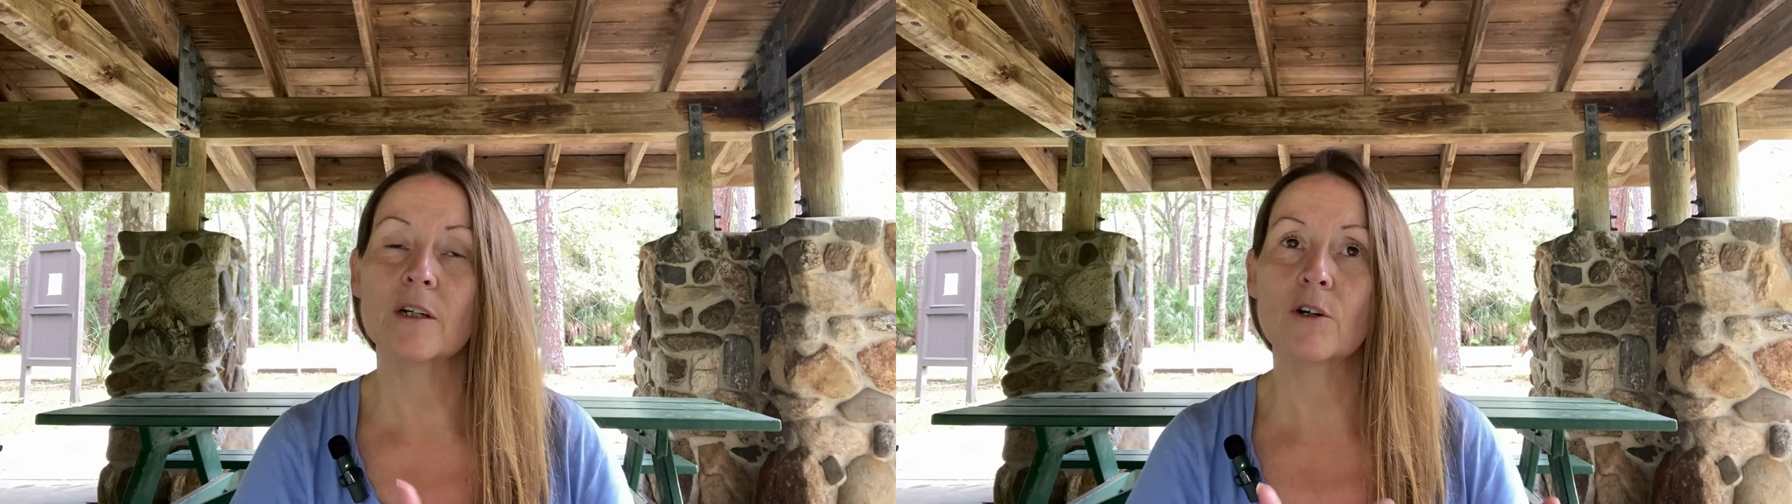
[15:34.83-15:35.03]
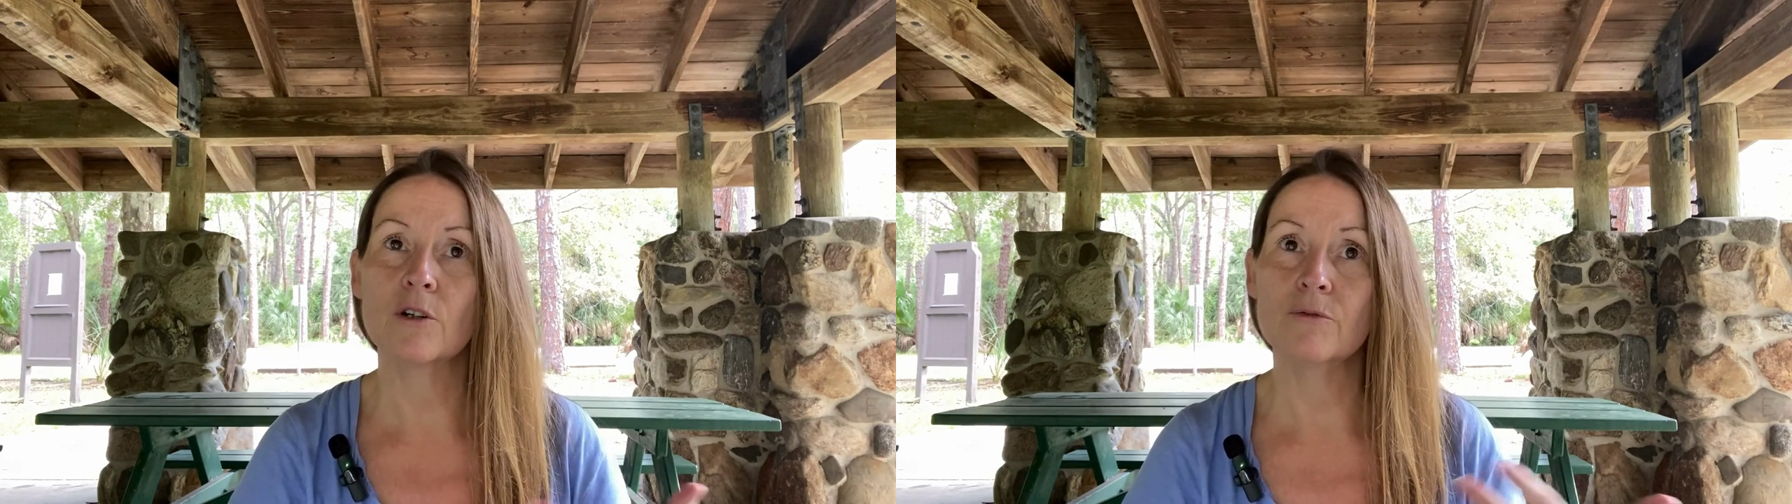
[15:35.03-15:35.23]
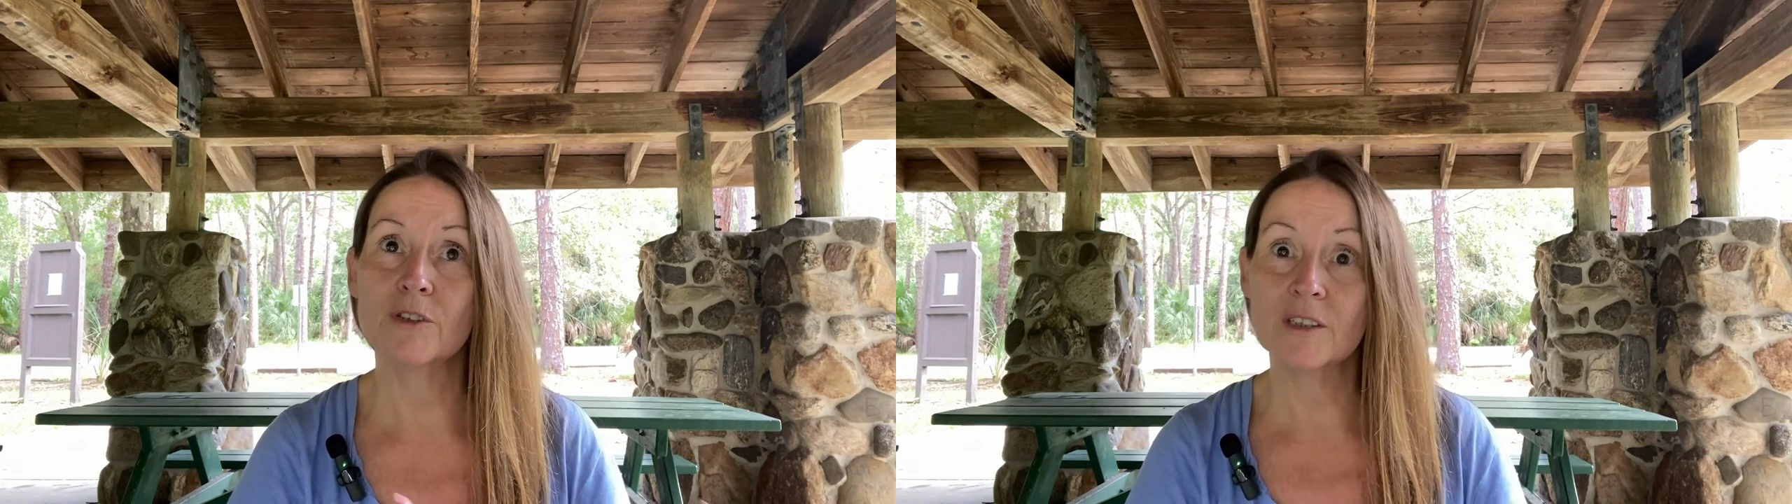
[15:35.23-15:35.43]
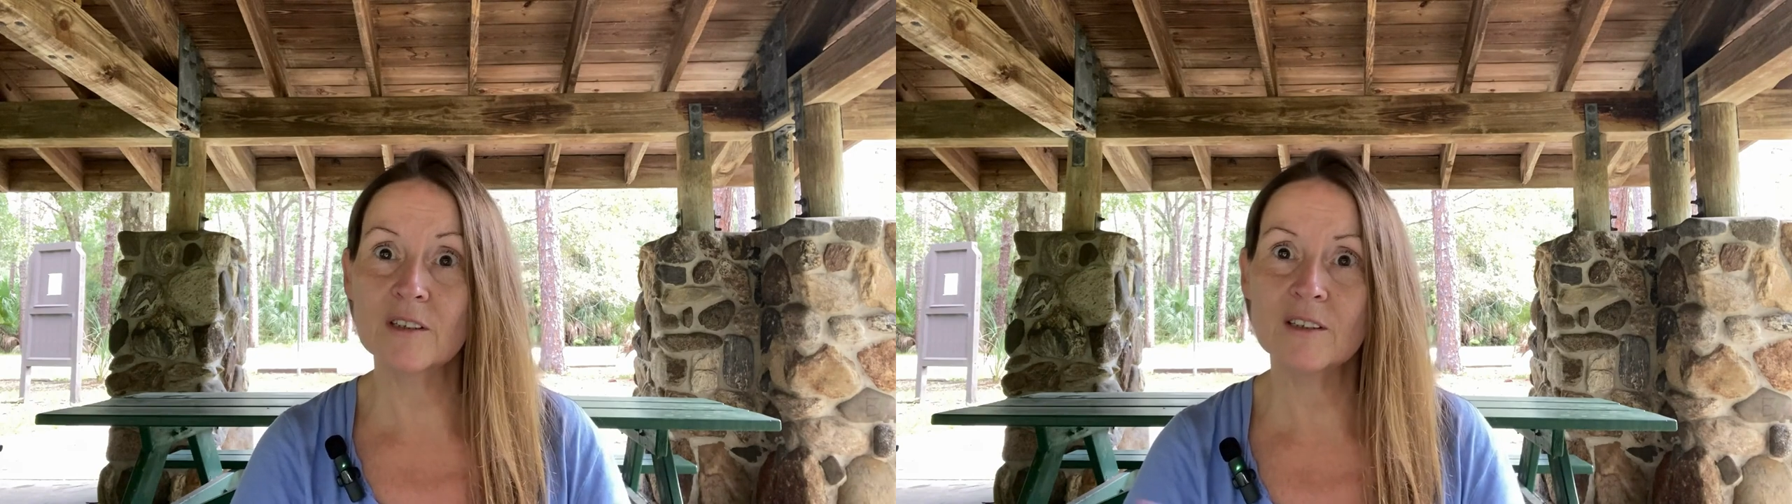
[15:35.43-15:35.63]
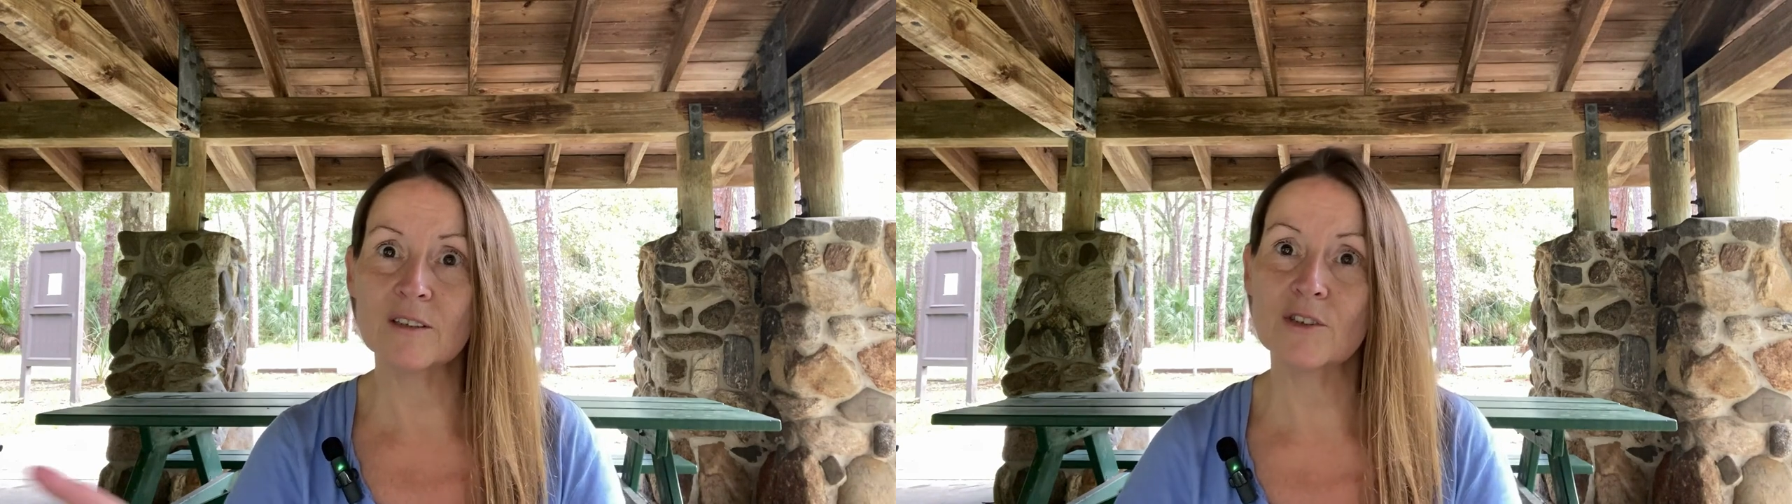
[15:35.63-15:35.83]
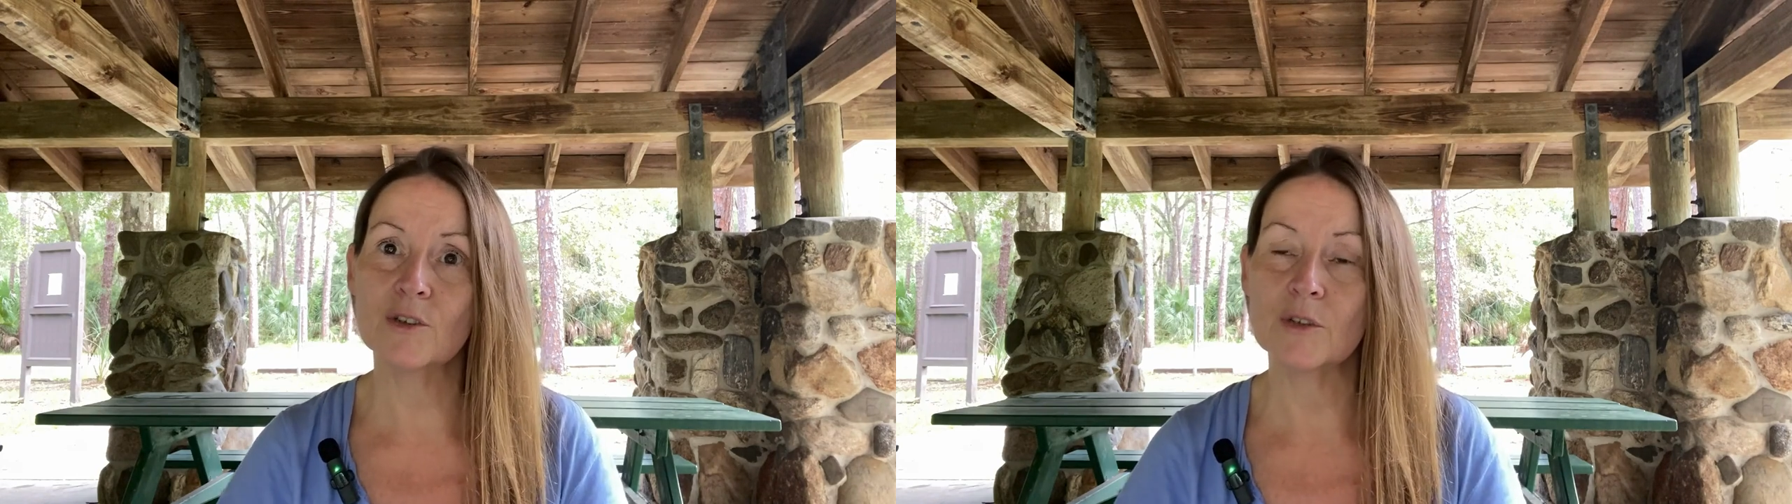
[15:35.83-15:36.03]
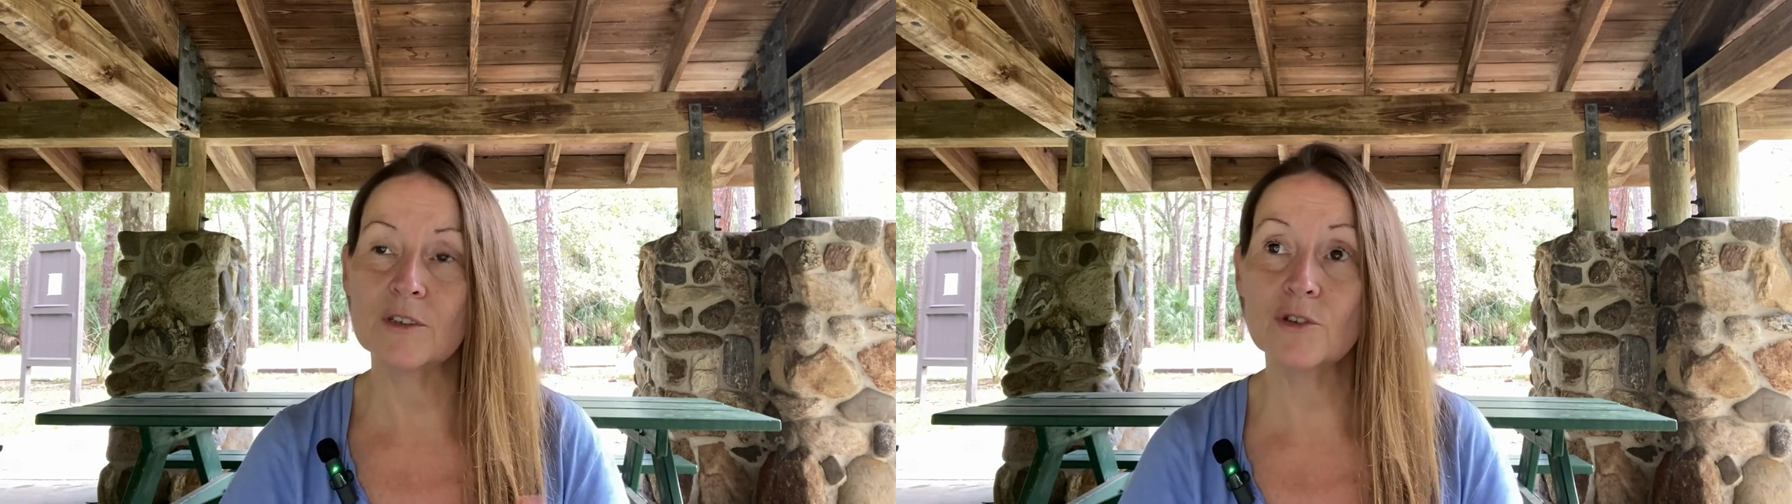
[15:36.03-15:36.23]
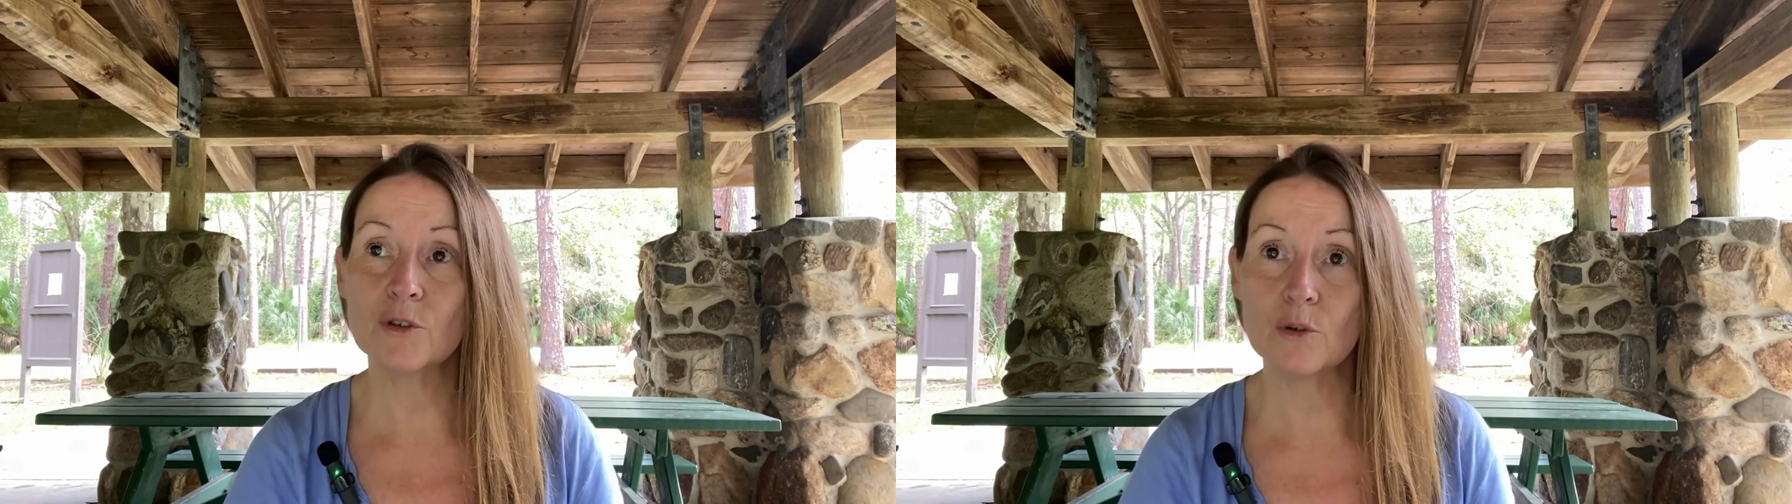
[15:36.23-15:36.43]
that are in resistance to it.
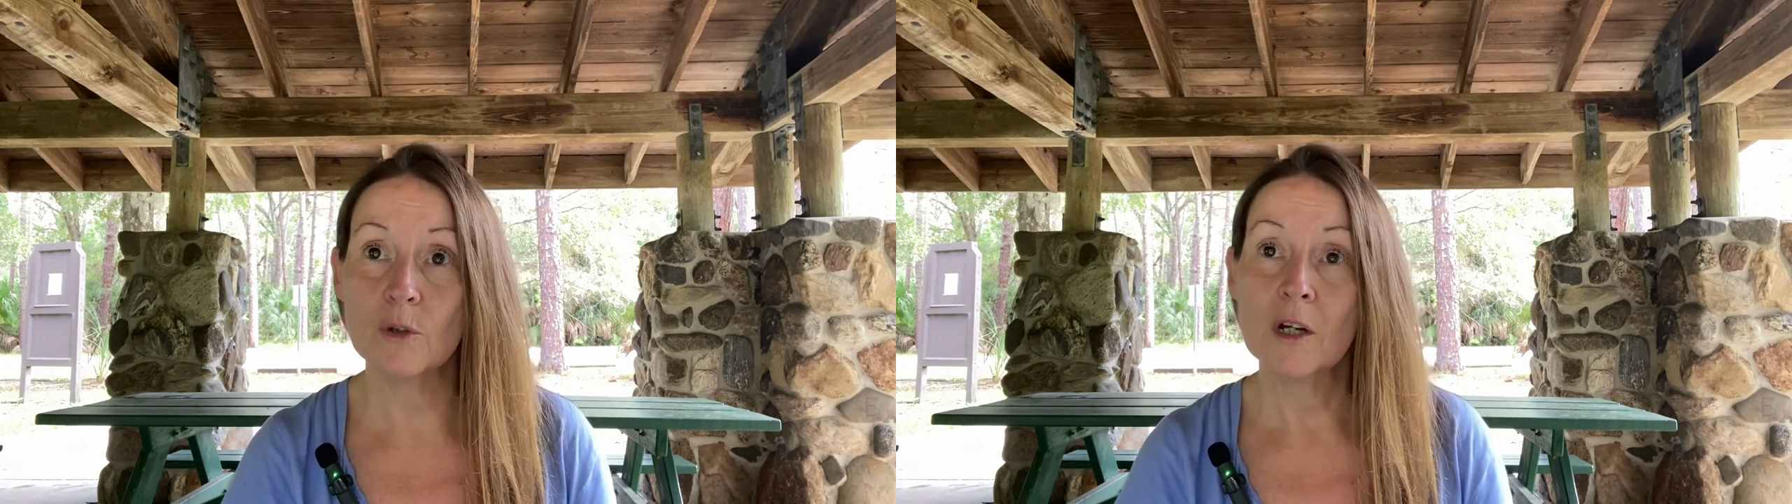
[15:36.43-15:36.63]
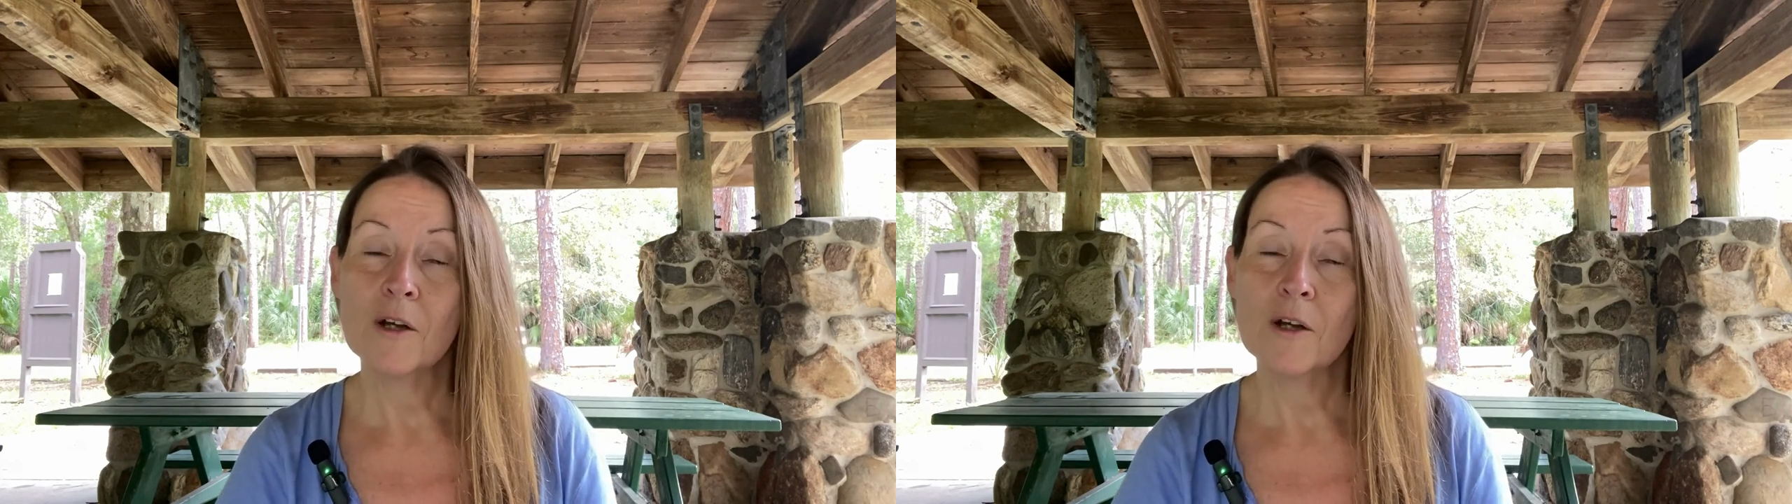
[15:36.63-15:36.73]
And so